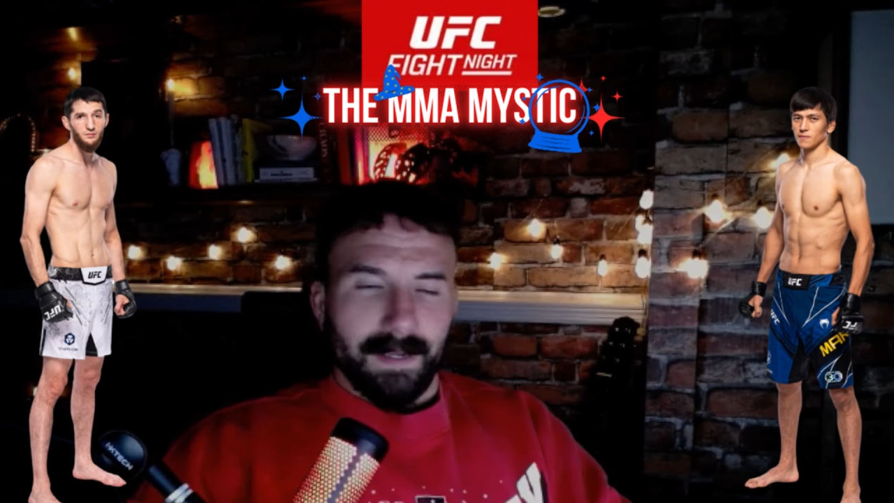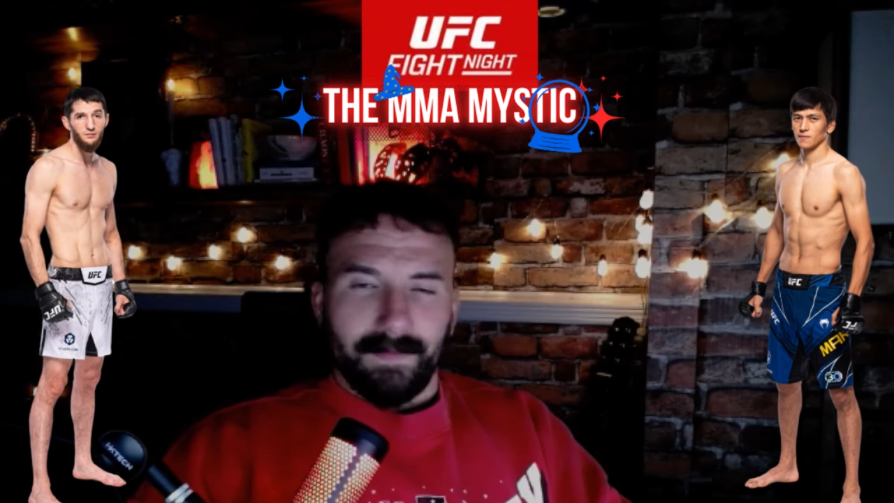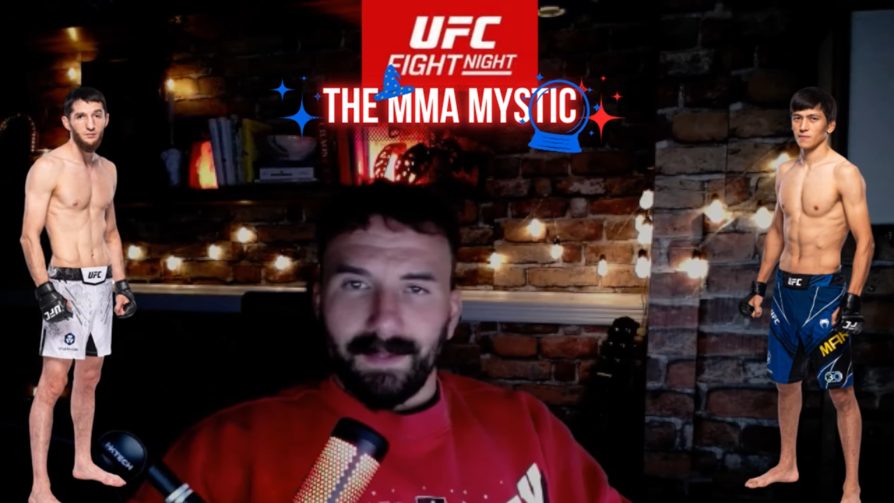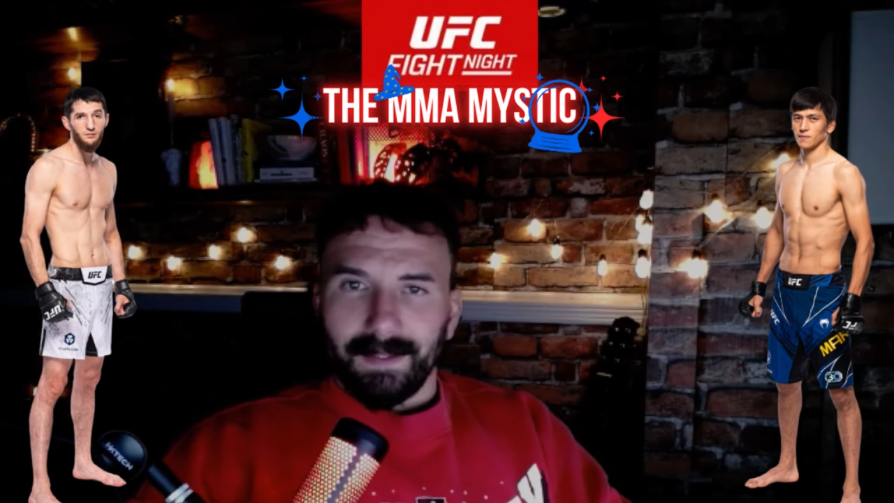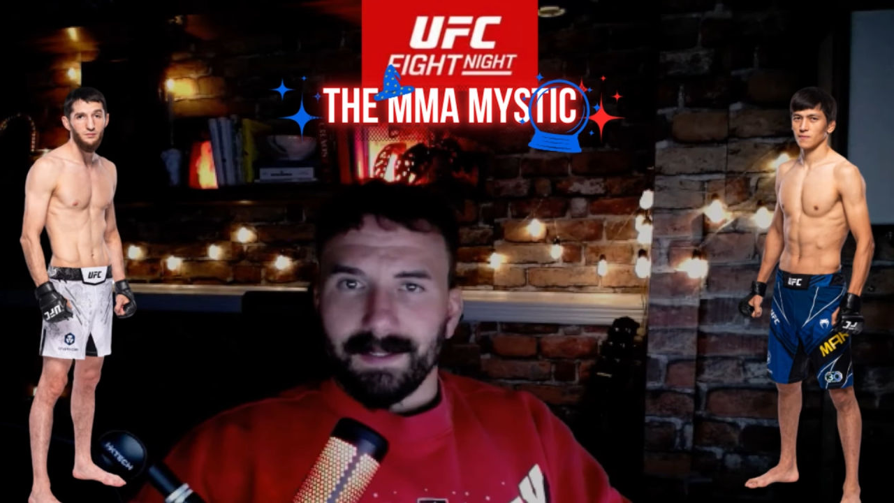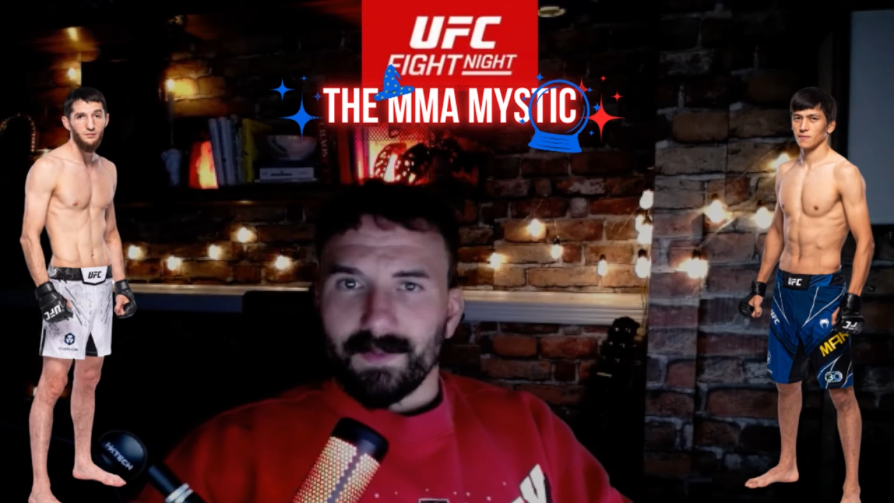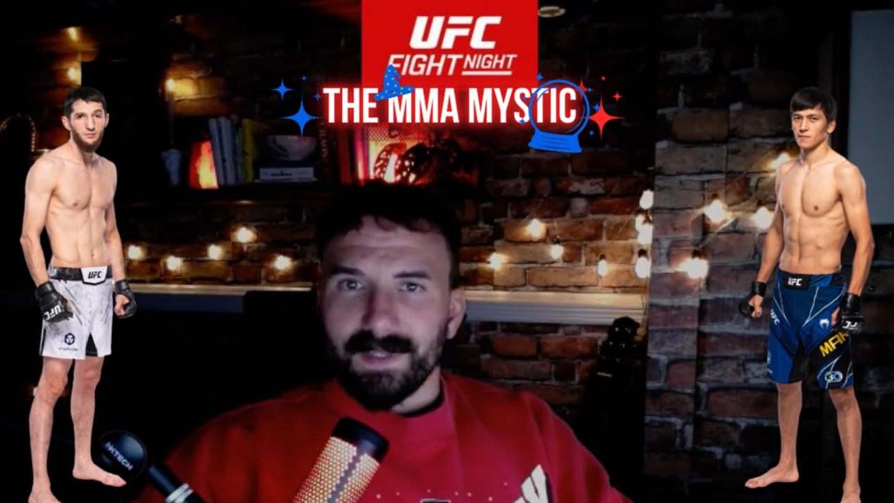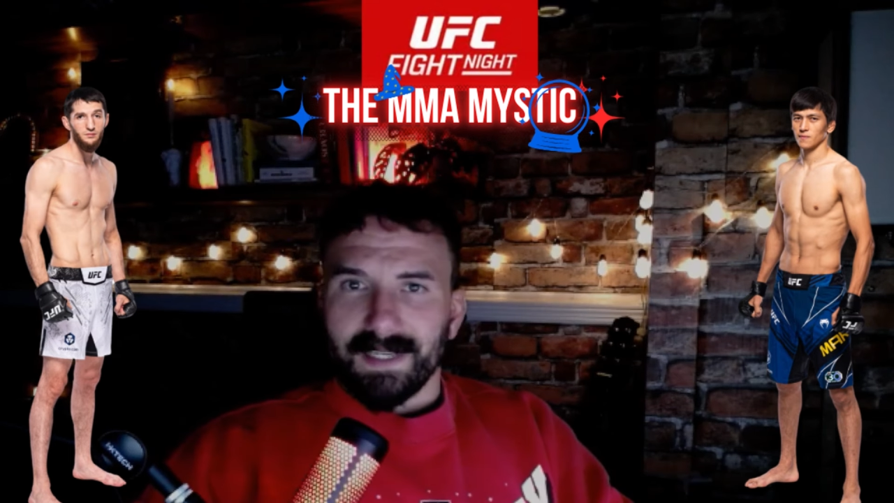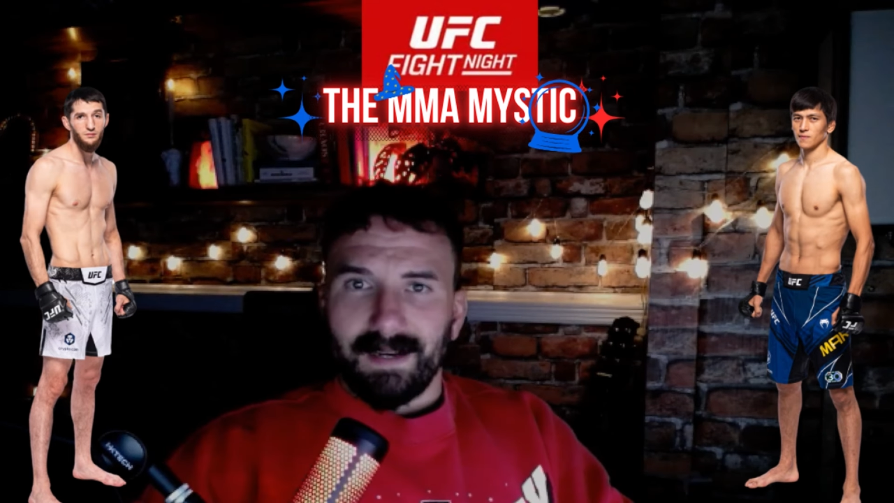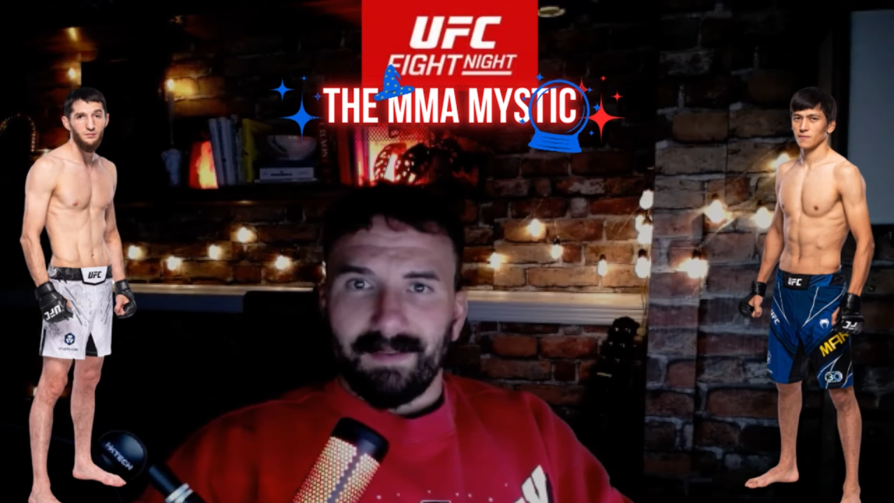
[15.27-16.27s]
I feel like this
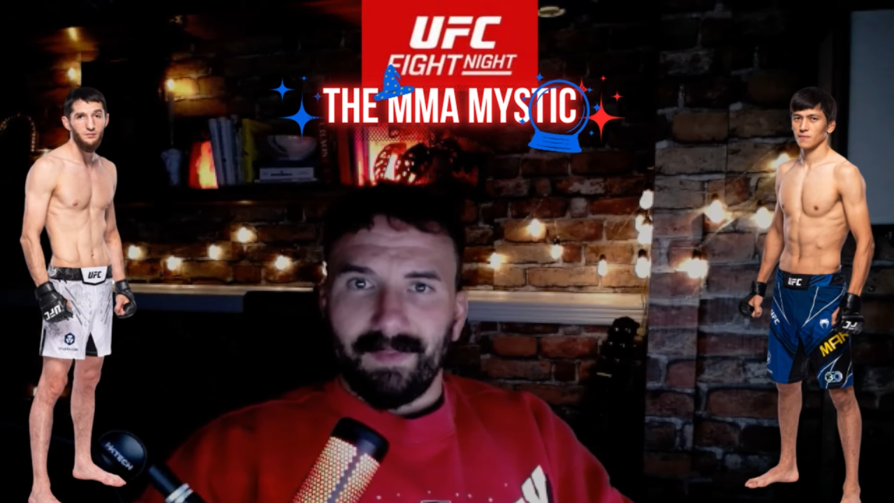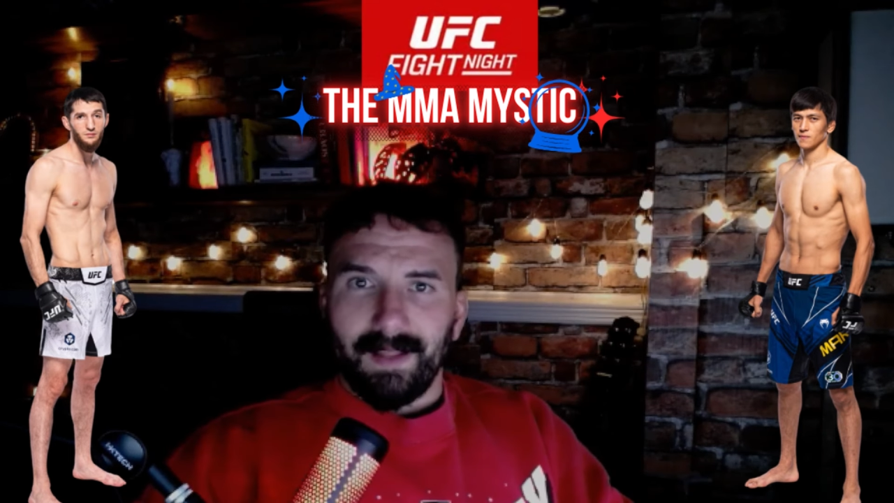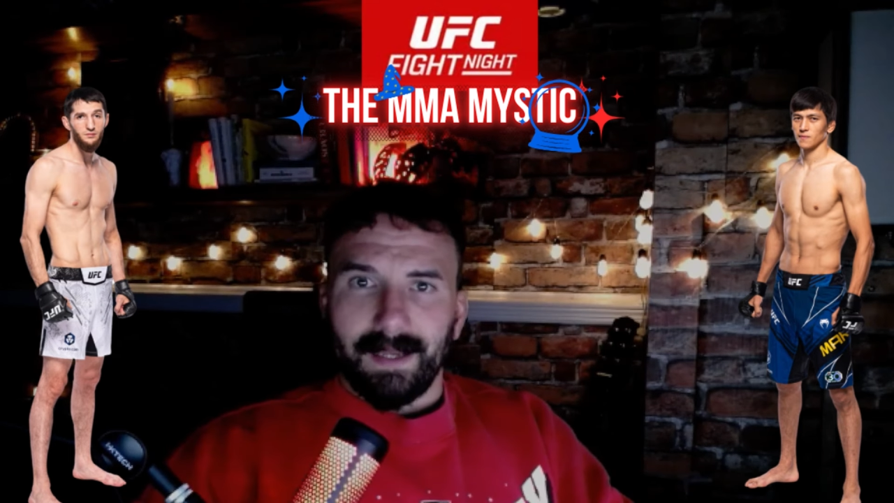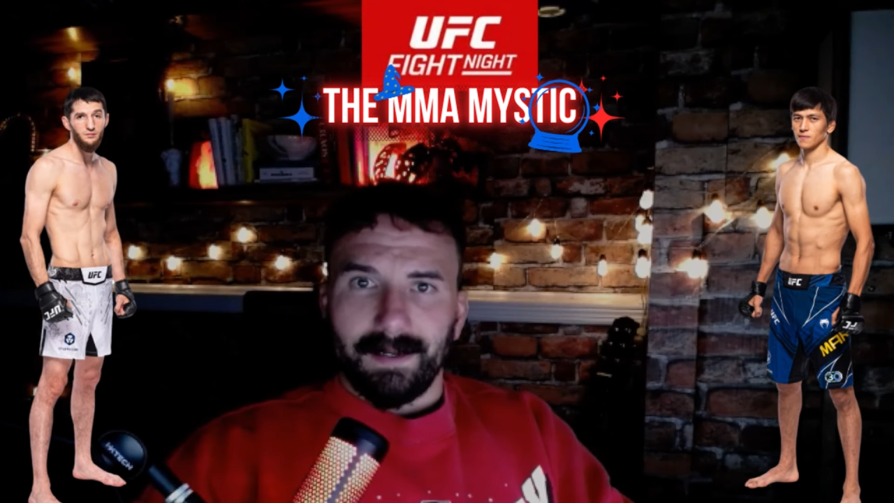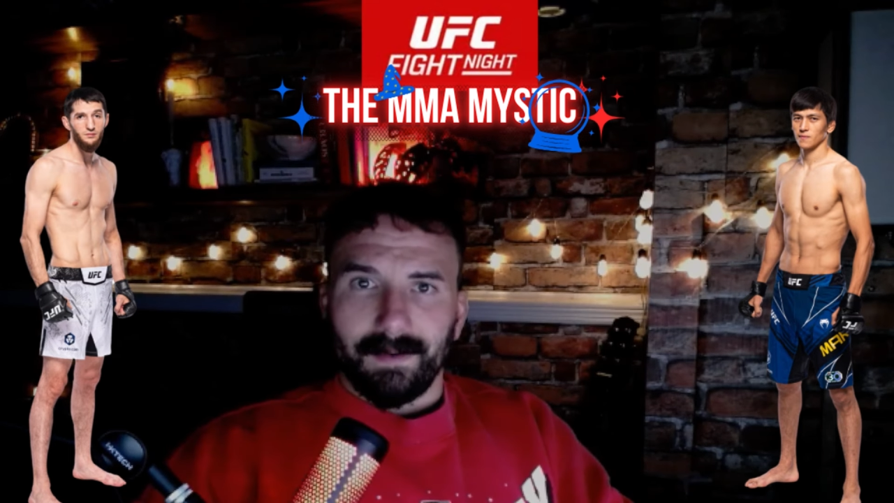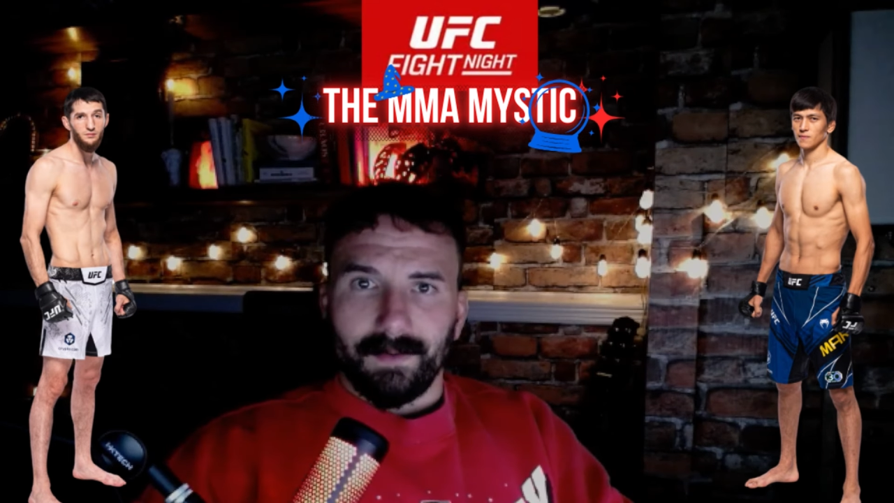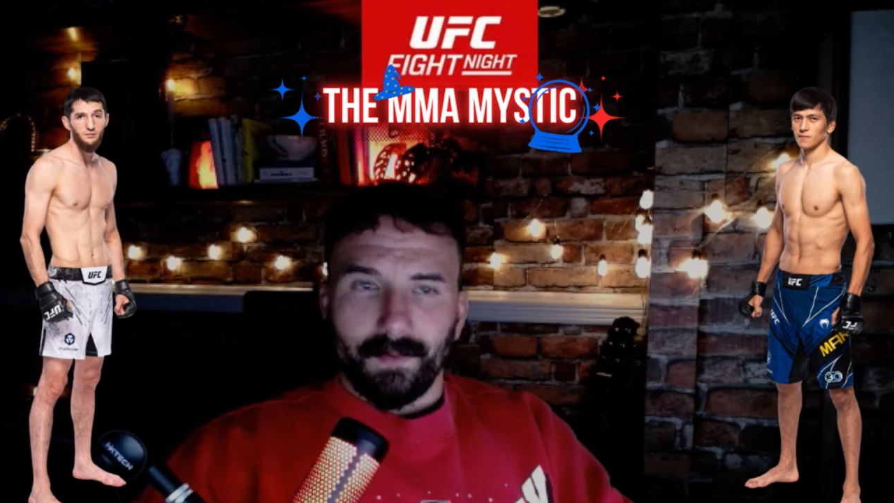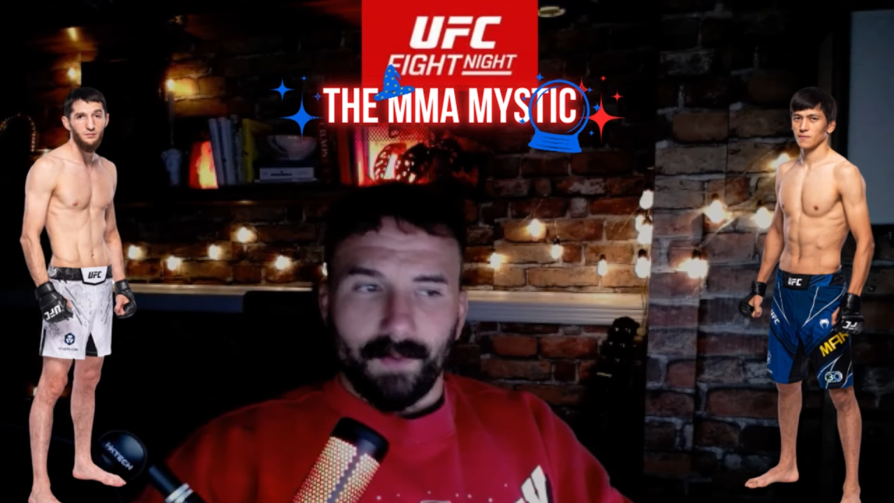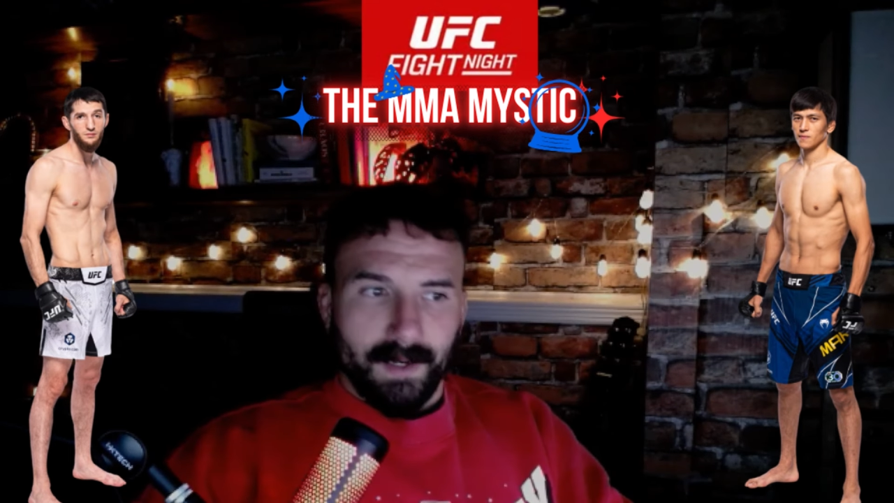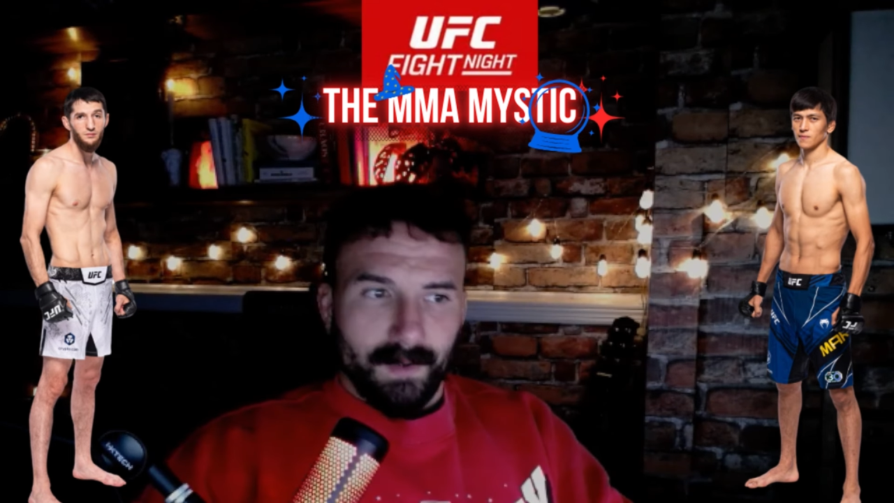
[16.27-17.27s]
one's kind of flying under the
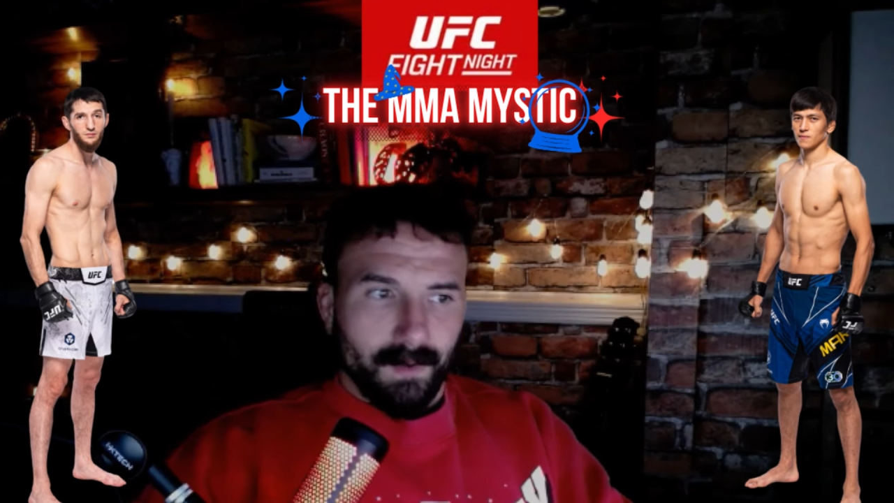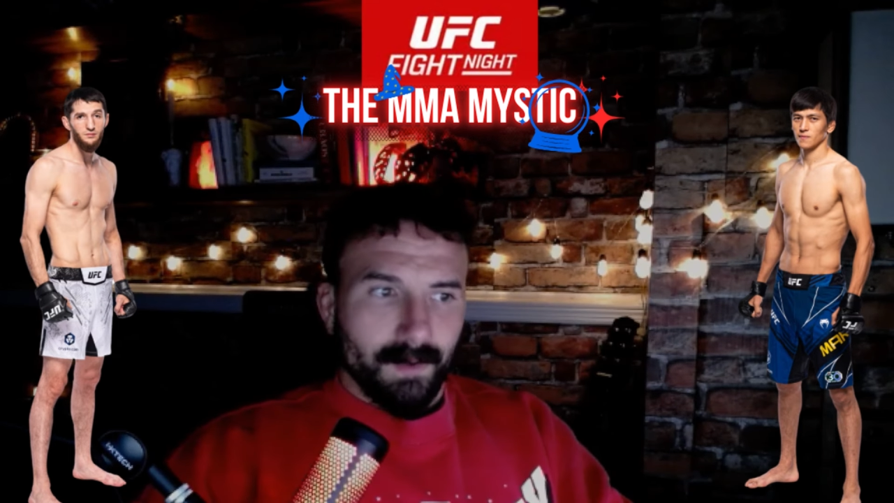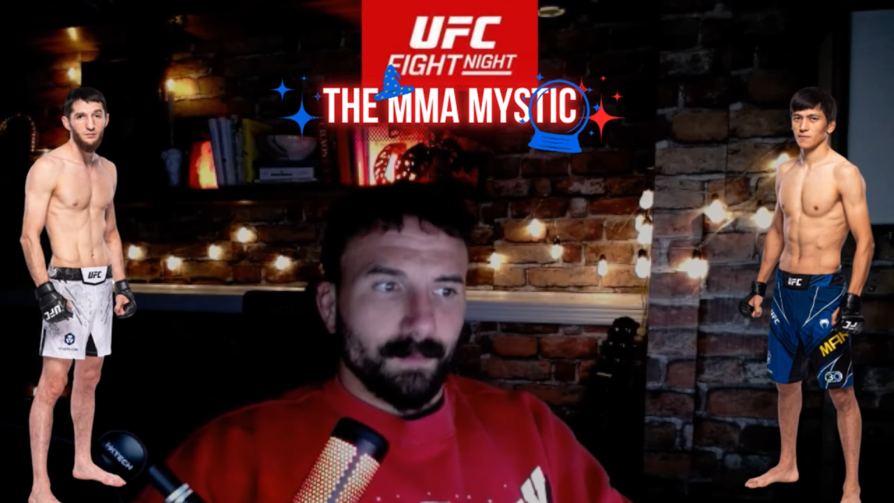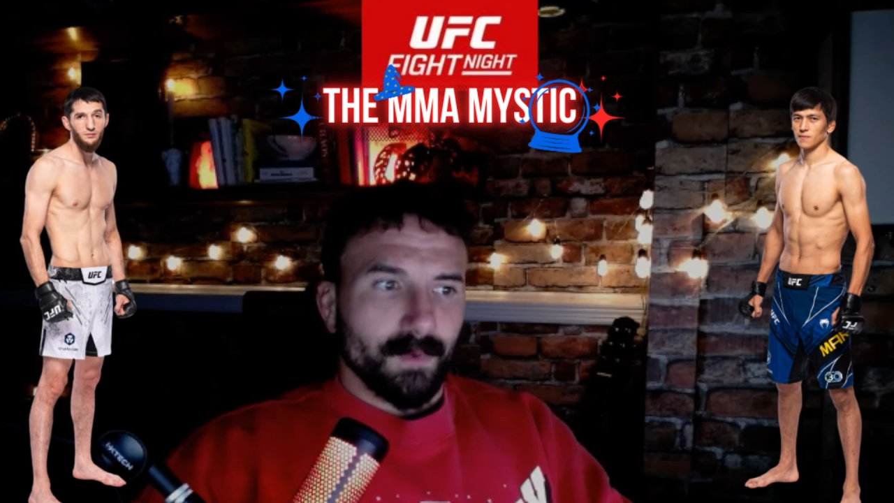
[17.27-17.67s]
radar.